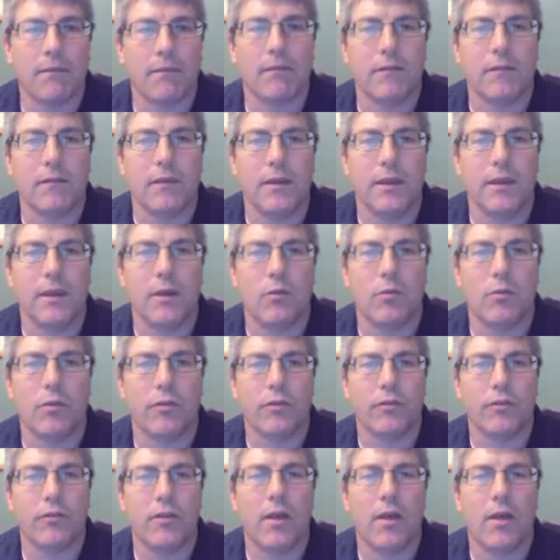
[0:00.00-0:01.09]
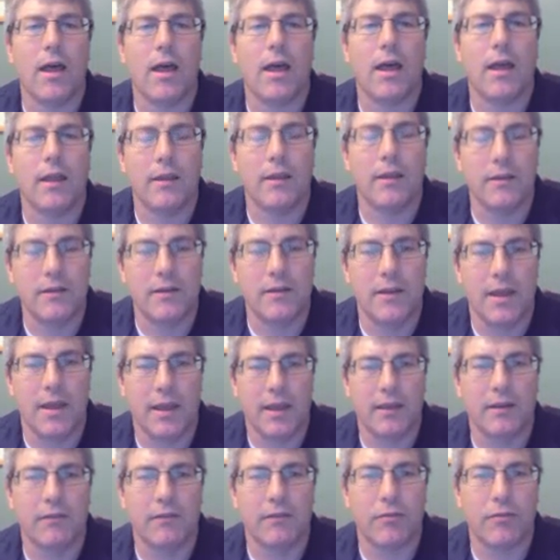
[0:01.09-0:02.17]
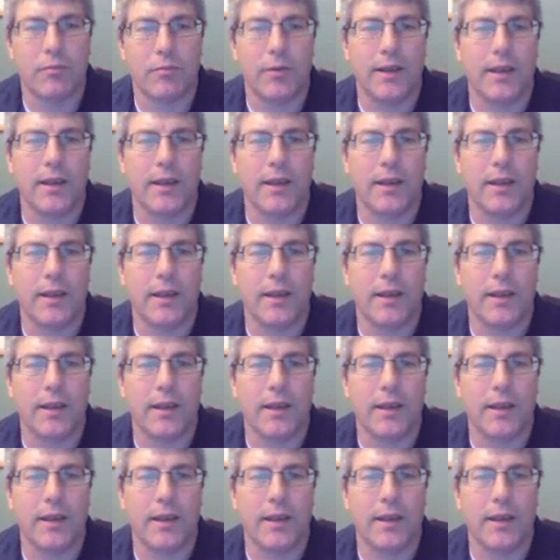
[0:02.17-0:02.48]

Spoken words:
equals negative 3.